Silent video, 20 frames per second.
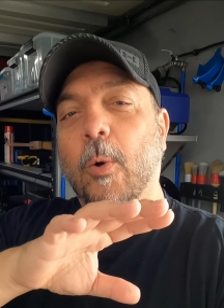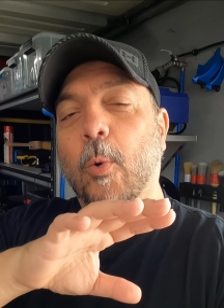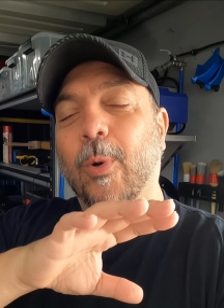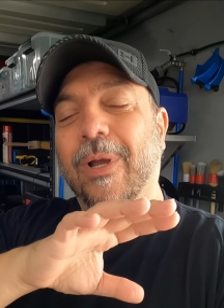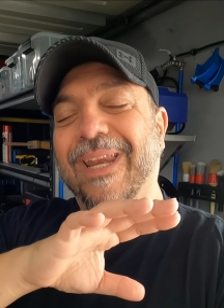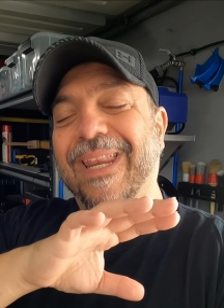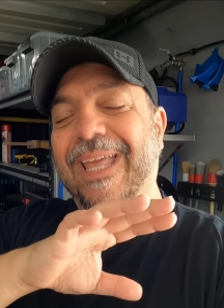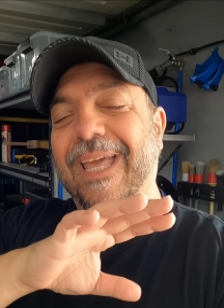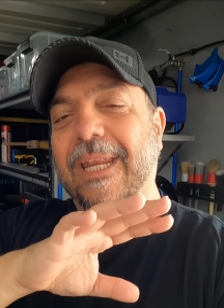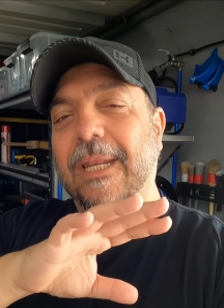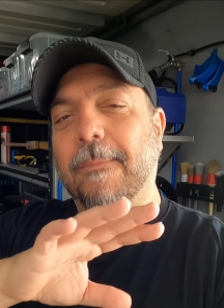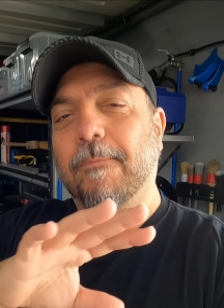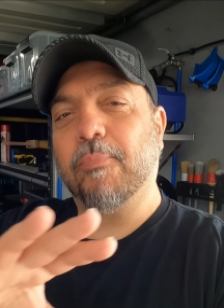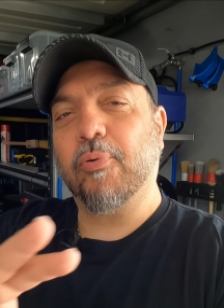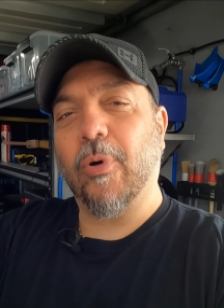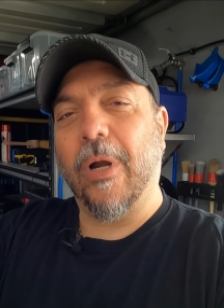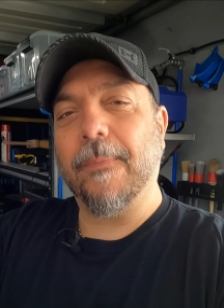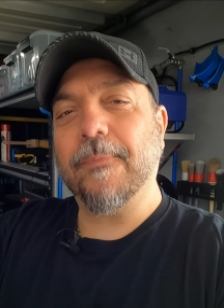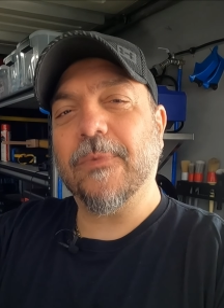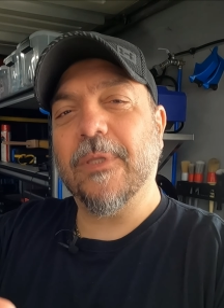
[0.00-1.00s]
We're gonna get it
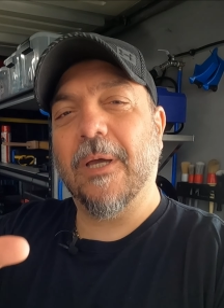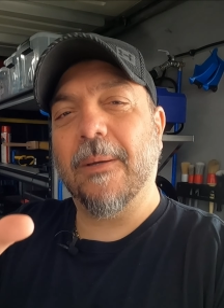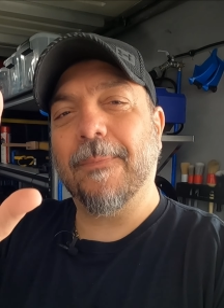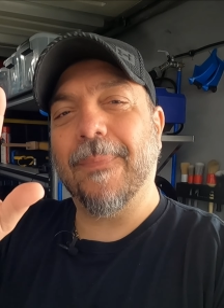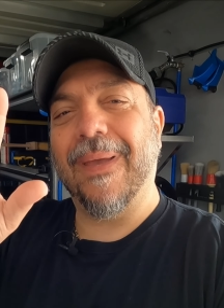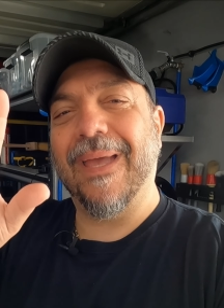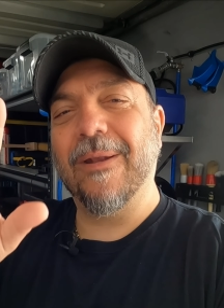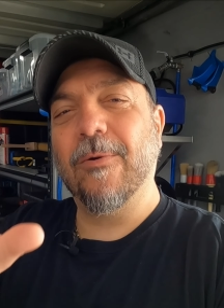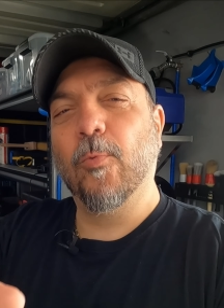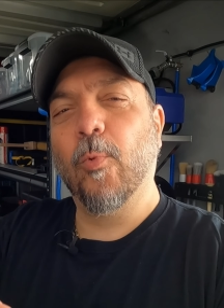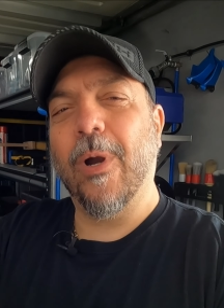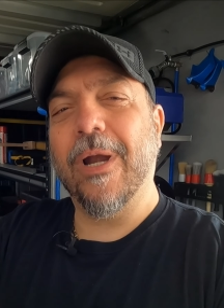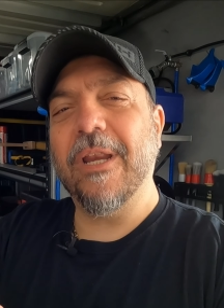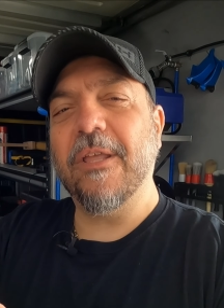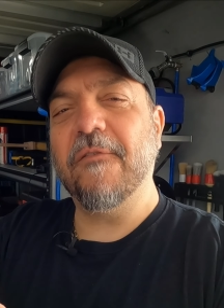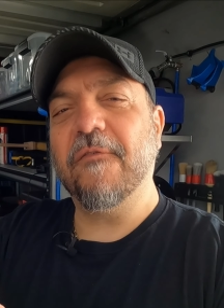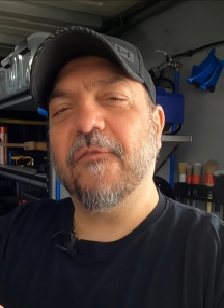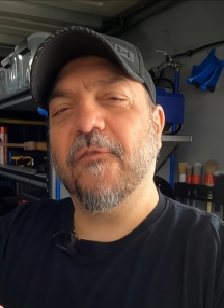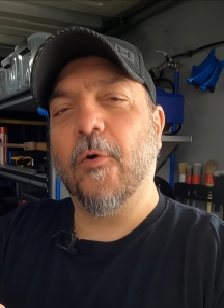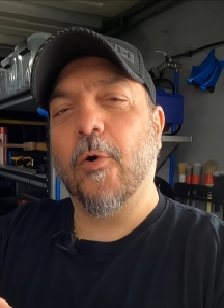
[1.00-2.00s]
prepped up and
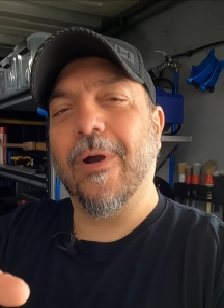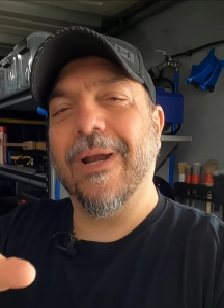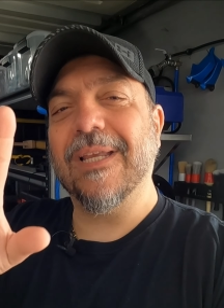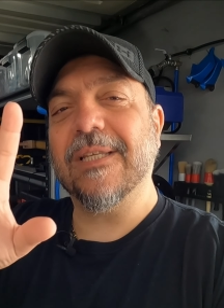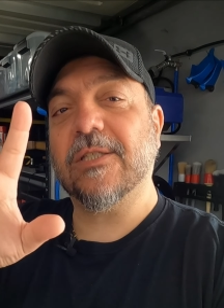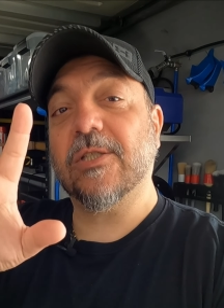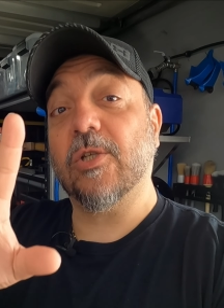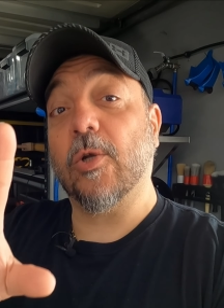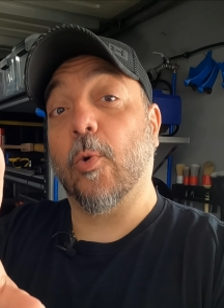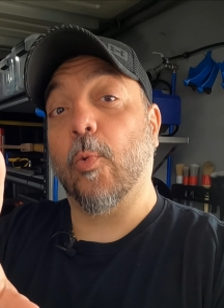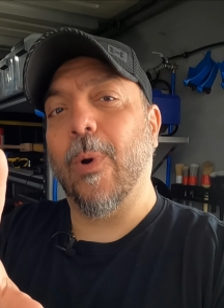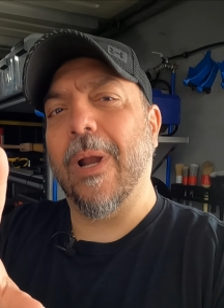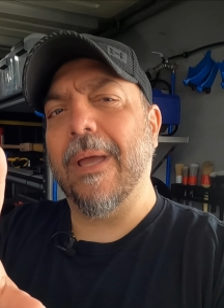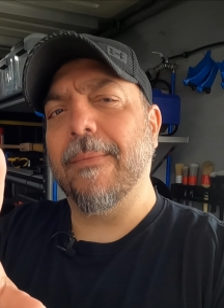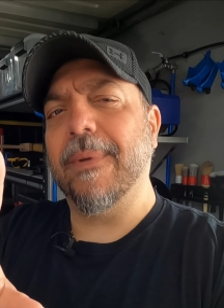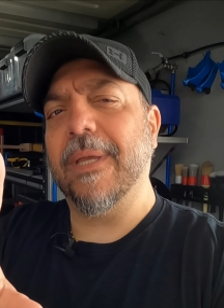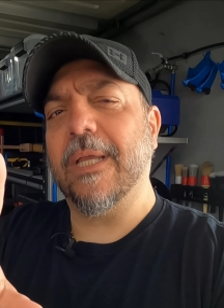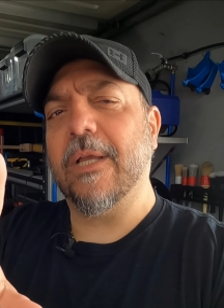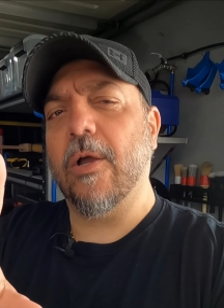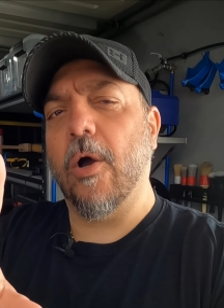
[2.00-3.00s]
ready for a
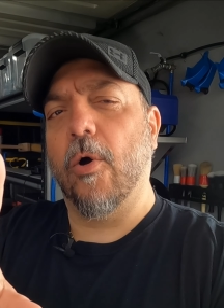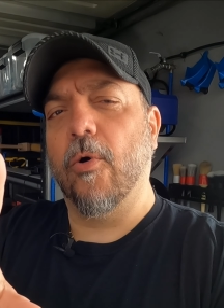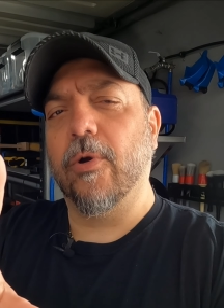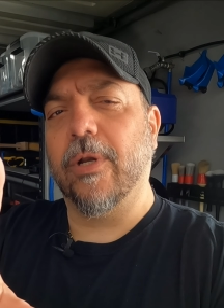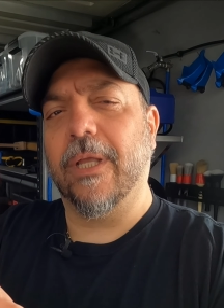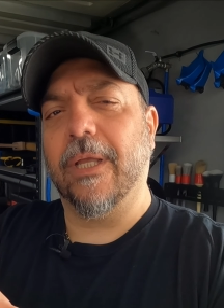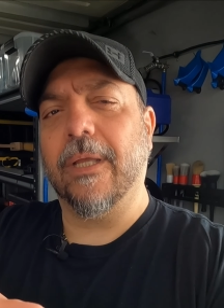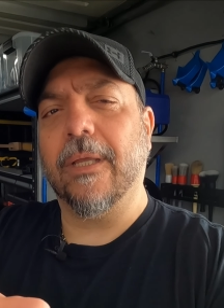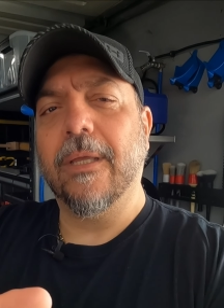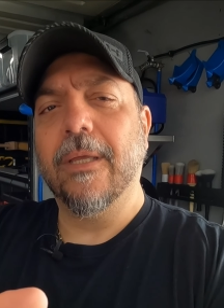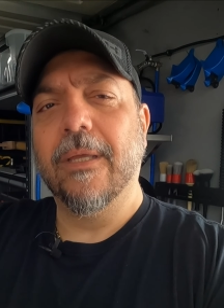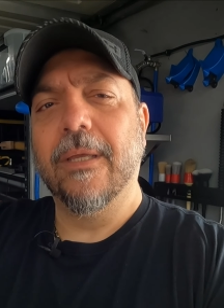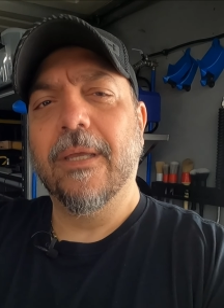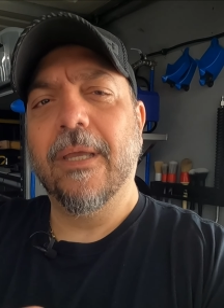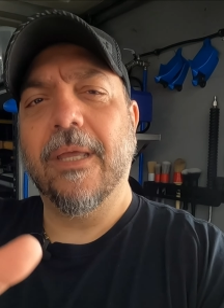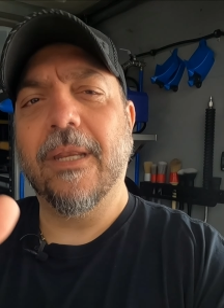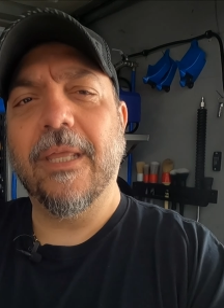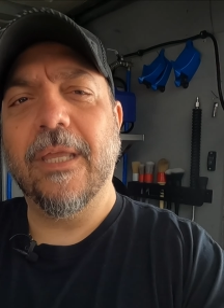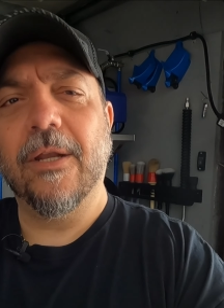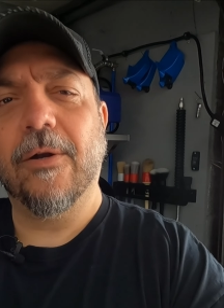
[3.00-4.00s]
ceramic coating.
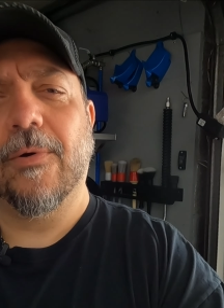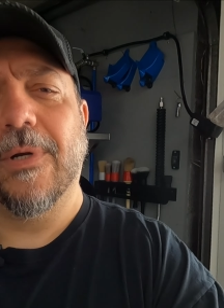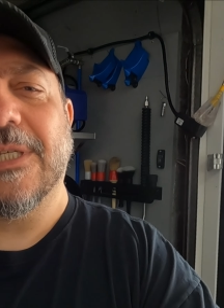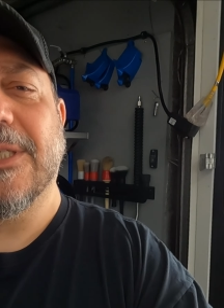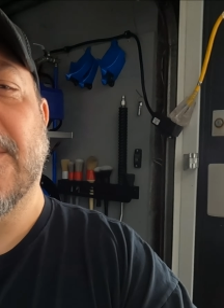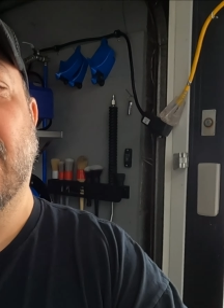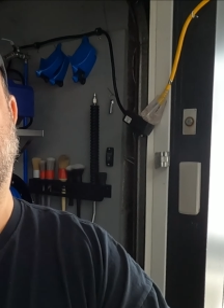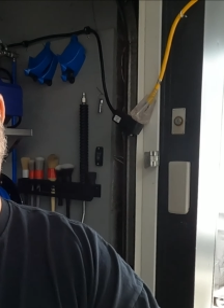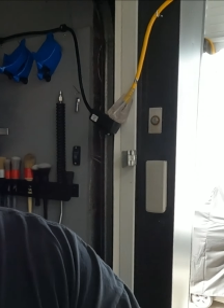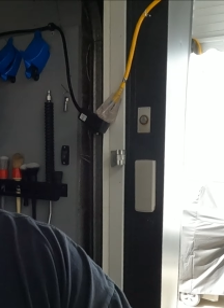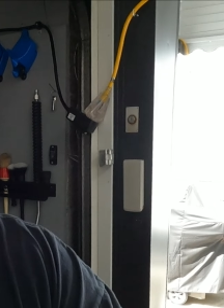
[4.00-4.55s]
And here is the